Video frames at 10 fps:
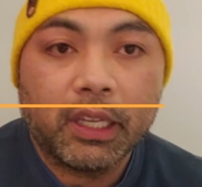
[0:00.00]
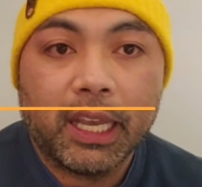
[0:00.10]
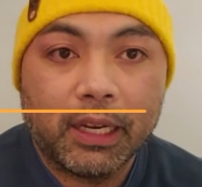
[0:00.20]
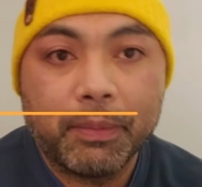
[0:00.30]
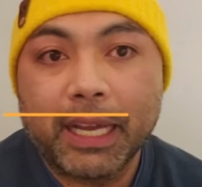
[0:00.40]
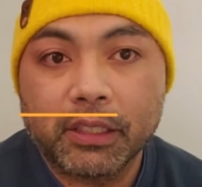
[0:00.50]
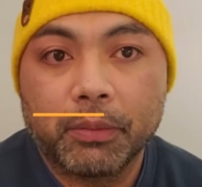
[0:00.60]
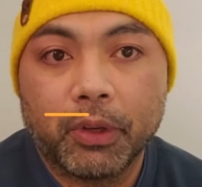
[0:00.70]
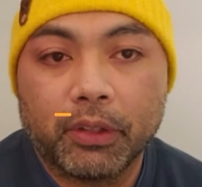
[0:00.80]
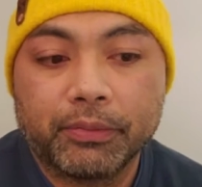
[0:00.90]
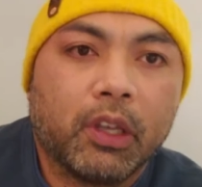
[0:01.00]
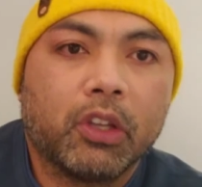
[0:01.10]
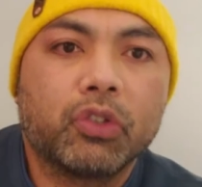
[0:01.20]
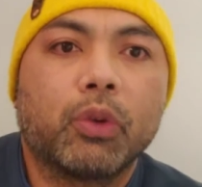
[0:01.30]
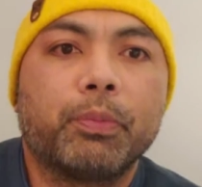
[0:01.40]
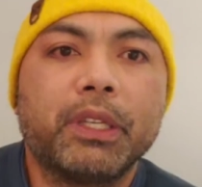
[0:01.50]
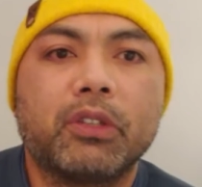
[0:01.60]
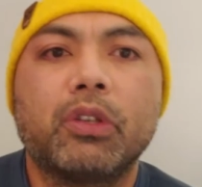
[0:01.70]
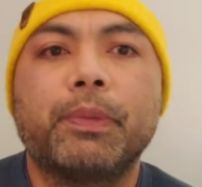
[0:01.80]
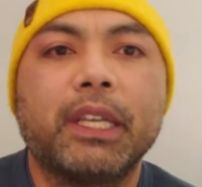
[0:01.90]
and a basketball. So
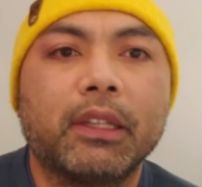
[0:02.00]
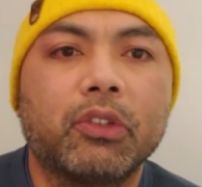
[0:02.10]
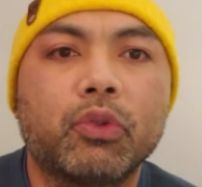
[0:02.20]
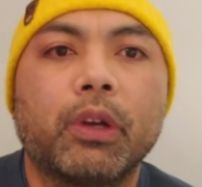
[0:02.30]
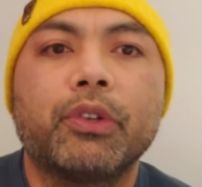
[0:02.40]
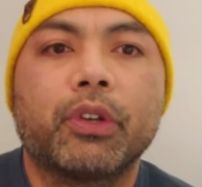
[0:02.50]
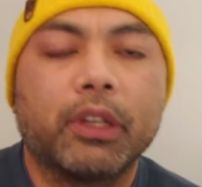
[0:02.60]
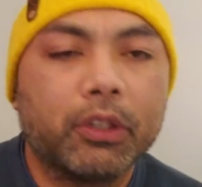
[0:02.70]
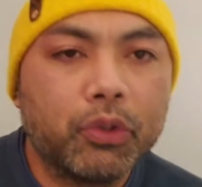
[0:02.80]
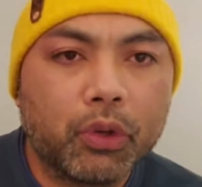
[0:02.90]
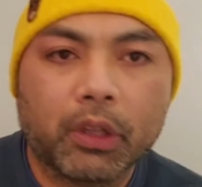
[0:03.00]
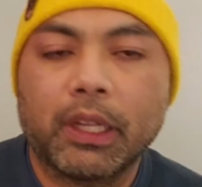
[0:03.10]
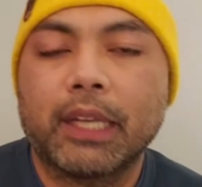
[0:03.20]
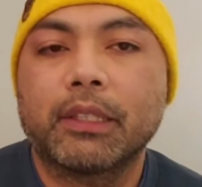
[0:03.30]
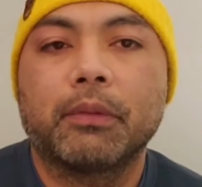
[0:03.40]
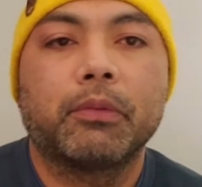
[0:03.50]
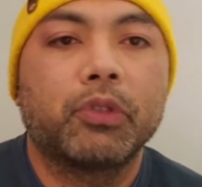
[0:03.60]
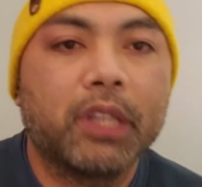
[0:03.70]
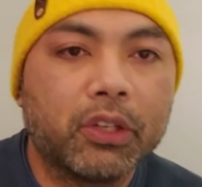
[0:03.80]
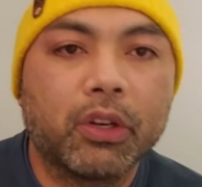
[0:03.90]
to begin the drill, you're going to do your classic
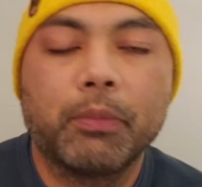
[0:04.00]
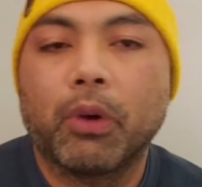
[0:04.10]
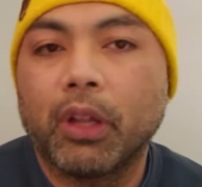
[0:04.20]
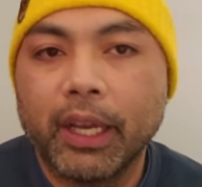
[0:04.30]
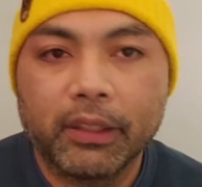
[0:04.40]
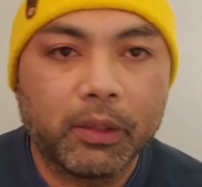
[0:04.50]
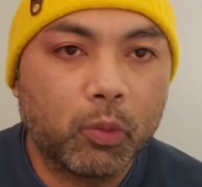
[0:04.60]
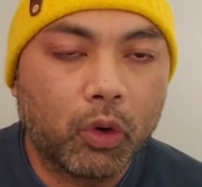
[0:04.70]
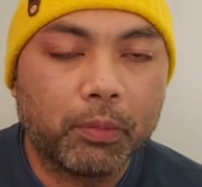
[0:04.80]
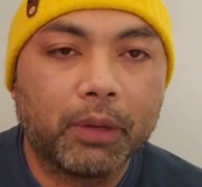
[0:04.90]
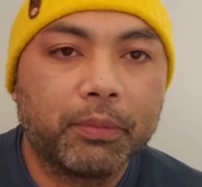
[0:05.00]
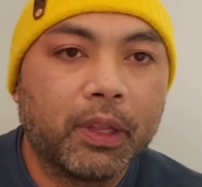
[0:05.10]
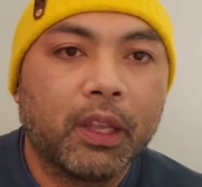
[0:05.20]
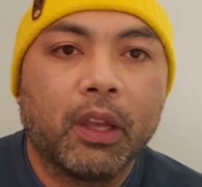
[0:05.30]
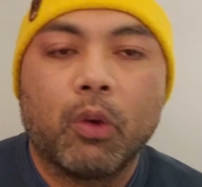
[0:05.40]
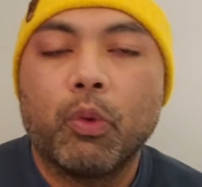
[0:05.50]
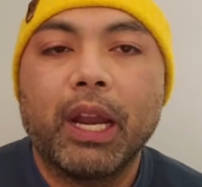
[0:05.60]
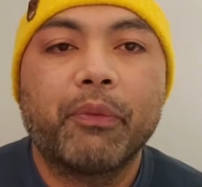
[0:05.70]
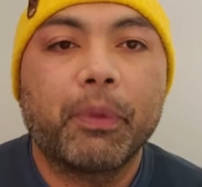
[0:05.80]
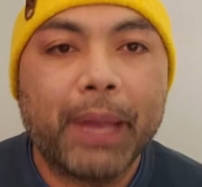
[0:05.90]
stationary ball handling warm-up.
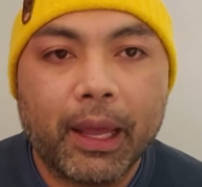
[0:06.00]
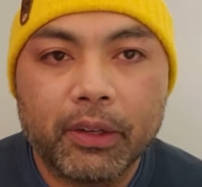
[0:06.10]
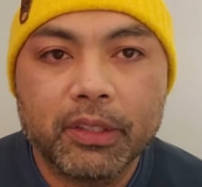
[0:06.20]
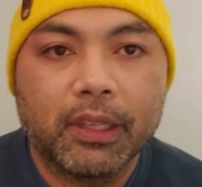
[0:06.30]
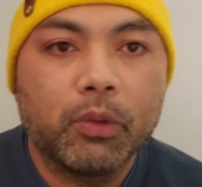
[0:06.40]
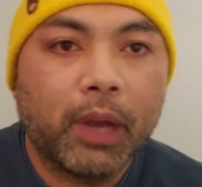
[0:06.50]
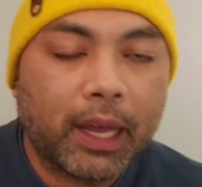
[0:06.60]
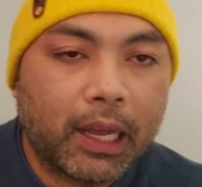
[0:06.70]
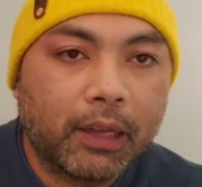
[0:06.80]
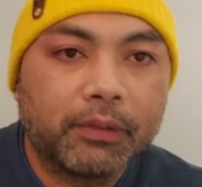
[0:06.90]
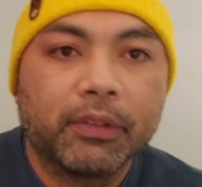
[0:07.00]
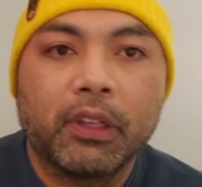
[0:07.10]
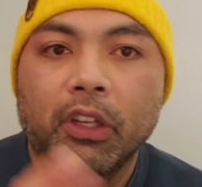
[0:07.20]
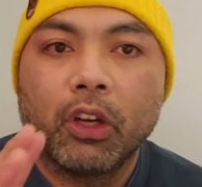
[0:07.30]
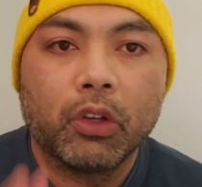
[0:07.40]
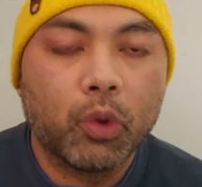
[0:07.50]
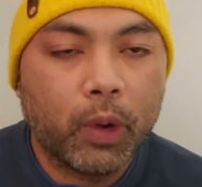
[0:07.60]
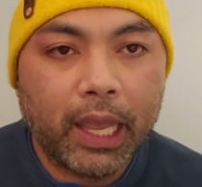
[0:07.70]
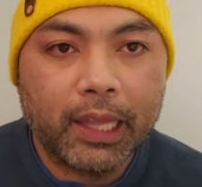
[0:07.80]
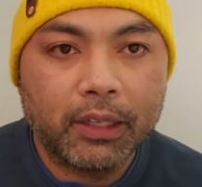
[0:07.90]
Whatever patterns that you have, go
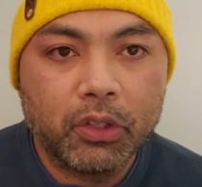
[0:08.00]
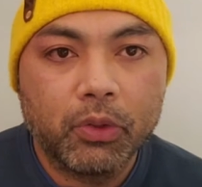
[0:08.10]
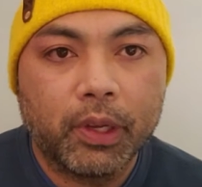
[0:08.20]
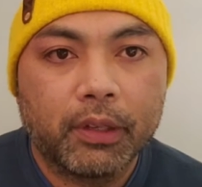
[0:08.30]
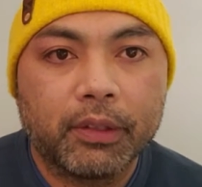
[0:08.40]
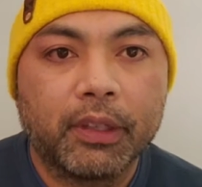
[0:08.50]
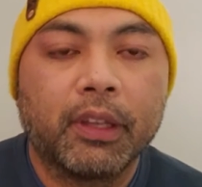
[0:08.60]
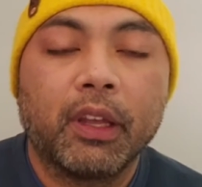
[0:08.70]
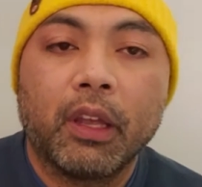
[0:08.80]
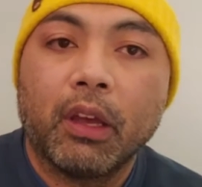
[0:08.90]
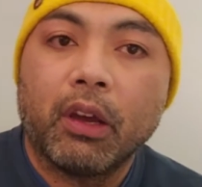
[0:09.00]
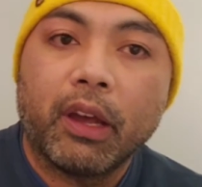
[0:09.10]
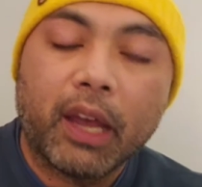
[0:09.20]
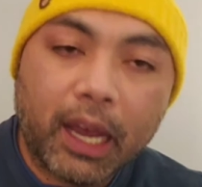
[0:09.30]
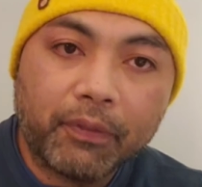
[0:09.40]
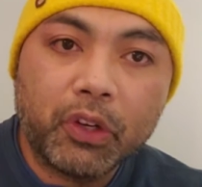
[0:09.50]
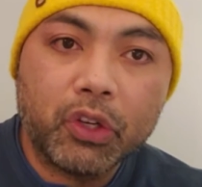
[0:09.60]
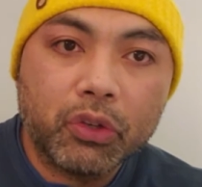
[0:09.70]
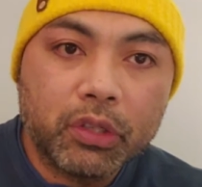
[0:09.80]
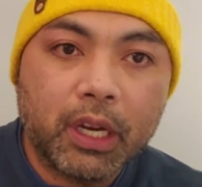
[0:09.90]
ahead and do it. After
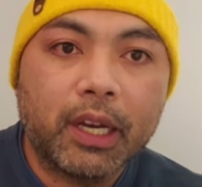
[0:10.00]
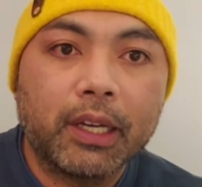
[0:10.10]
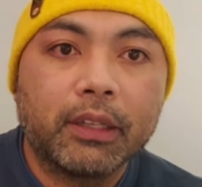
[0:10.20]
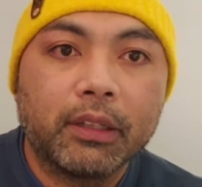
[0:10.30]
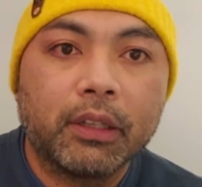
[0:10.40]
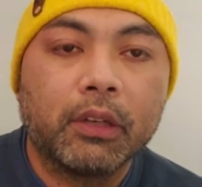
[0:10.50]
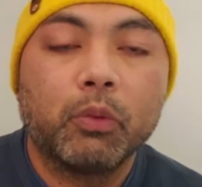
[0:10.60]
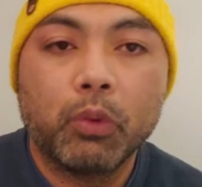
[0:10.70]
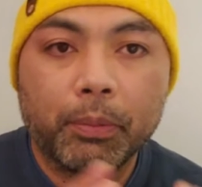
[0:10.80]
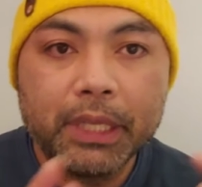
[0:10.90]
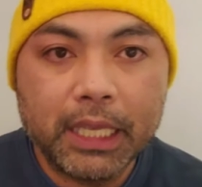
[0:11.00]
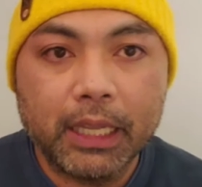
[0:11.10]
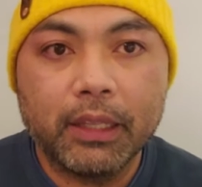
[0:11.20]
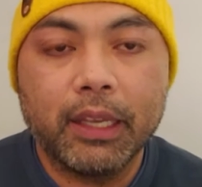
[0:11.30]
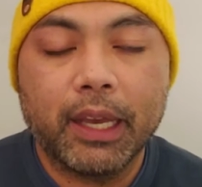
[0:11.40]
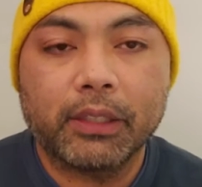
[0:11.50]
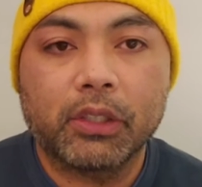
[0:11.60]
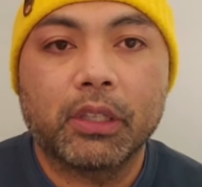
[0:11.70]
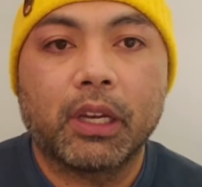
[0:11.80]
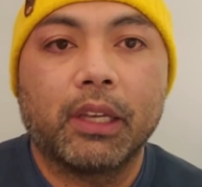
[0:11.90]
you're done, we'll begin the
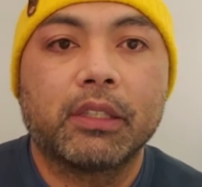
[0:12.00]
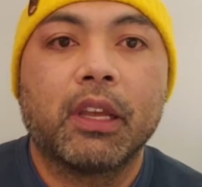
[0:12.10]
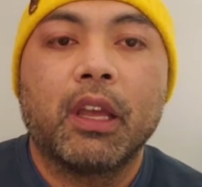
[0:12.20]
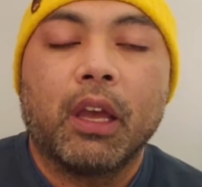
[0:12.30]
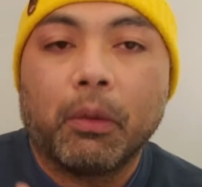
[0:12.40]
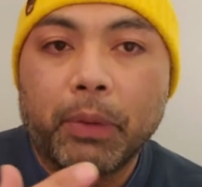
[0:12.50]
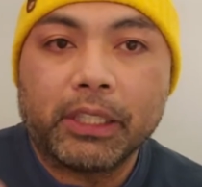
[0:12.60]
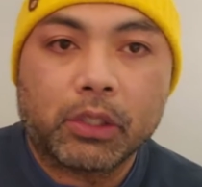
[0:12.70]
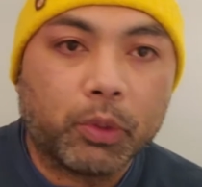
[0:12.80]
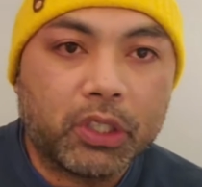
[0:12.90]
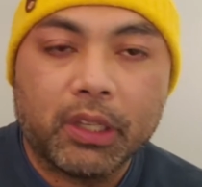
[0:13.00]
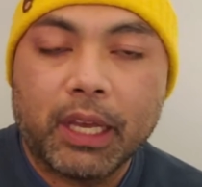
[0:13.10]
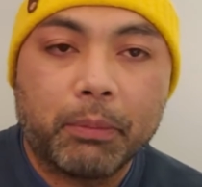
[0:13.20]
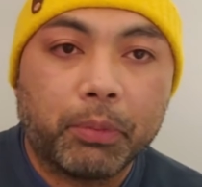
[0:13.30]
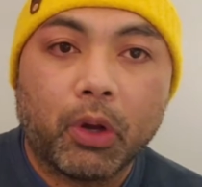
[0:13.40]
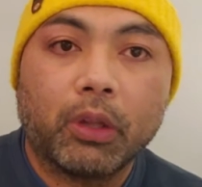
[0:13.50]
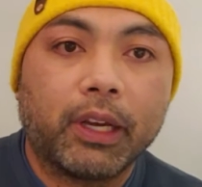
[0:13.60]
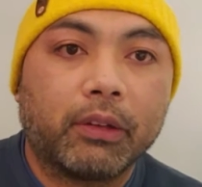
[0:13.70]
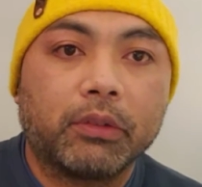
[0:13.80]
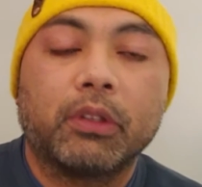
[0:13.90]
exercise by switching that ball
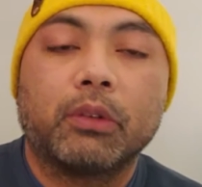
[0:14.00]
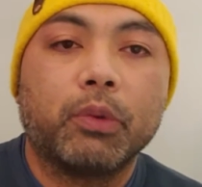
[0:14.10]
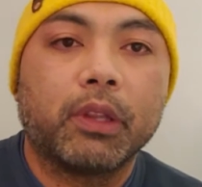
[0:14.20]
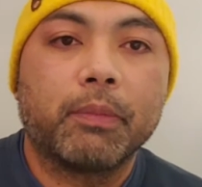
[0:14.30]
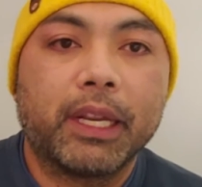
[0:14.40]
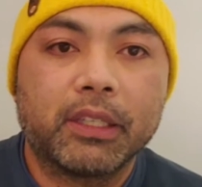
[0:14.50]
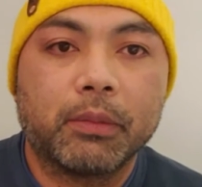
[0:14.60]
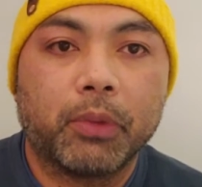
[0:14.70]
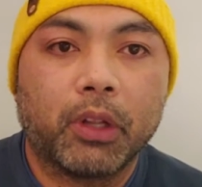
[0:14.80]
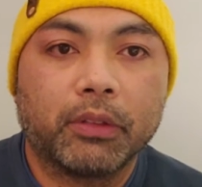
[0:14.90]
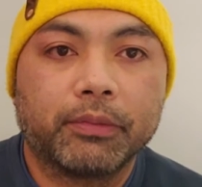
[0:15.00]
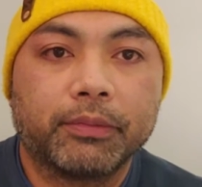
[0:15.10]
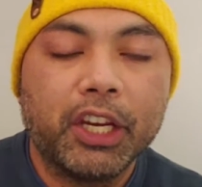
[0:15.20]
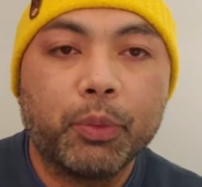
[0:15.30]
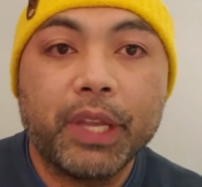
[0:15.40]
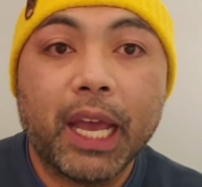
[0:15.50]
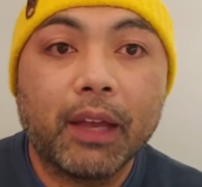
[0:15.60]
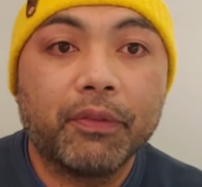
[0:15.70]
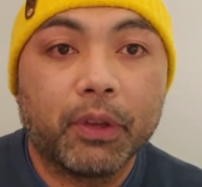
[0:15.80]
out with a medicine ball. Here we have